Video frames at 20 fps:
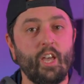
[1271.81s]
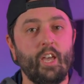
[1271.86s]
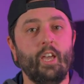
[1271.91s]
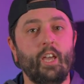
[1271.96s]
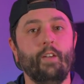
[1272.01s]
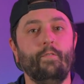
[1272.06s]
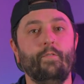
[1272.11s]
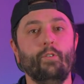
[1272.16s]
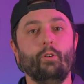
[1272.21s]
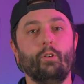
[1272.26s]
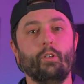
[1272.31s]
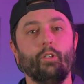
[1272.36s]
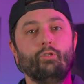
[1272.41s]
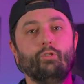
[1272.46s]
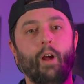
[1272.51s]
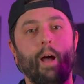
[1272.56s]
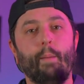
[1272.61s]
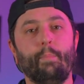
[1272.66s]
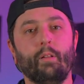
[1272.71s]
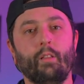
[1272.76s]
If you could
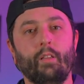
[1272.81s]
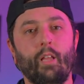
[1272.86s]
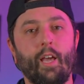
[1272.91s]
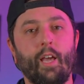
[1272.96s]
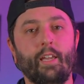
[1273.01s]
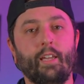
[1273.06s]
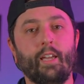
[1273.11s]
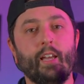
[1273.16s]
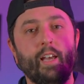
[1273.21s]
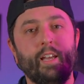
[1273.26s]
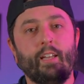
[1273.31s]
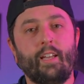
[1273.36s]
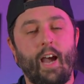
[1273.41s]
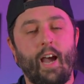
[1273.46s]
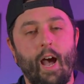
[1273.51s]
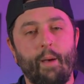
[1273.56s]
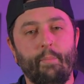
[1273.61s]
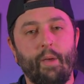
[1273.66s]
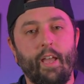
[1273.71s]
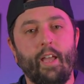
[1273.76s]
drop a like,
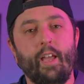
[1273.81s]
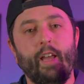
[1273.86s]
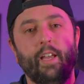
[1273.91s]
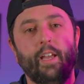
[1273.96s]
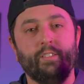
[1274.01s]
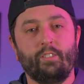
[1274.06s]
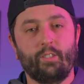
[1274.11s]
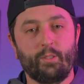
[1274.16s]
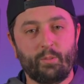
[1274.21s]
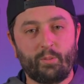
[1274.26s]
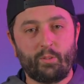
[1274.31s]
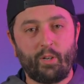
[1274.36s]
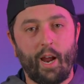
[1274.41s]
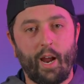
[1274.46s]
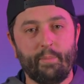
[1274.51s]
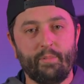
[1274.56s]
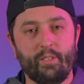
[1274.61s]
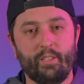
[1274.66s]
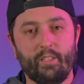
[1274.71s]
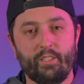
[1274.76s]
comment, and
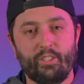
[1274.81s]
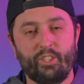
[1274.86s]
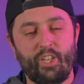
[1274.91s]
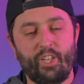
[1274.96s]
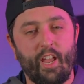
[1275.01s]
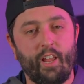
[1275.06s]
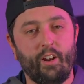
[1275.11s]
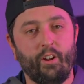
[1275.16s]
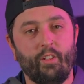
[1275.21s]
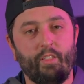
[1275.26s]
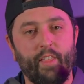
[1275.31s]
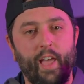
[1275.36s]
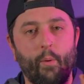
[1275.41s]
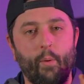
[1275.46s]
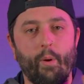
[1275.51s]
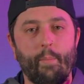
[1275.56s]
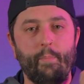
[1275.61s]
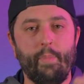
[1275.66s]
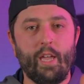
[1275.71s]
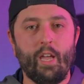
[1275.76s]
subscribe to this channel, that
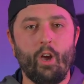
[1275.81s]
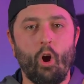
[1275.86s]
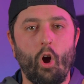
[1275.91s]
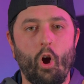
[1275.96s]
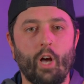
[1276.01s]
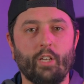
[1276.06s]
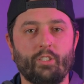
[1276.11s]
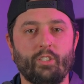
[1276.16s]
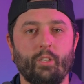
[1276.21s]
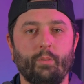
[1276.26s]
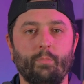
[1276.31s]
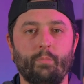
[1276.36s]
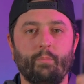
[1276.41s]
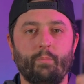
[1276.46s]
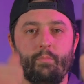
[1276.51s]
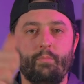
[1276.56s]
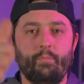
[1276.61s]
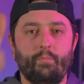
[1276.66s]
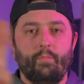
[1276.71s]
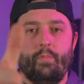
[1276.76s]
would be
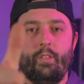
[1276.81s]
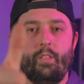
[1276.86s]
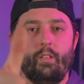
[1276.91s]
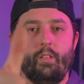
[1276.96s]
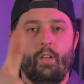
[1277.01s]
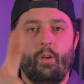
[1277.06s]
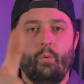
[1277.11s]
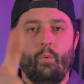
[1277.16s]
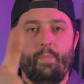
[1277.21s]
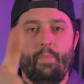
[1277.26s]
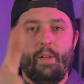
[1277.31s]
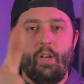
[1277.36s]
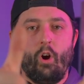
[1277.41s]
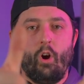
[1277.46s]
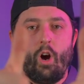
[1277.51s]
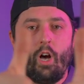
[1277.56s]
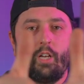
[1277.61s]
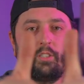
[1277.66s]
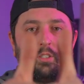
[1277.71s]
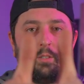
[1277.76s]
awesome. It would be
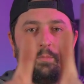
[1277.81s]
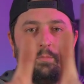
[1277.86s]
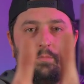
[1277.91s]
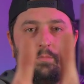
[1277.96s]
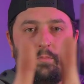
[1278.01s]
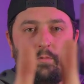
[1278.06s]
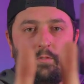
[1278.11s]
awesome.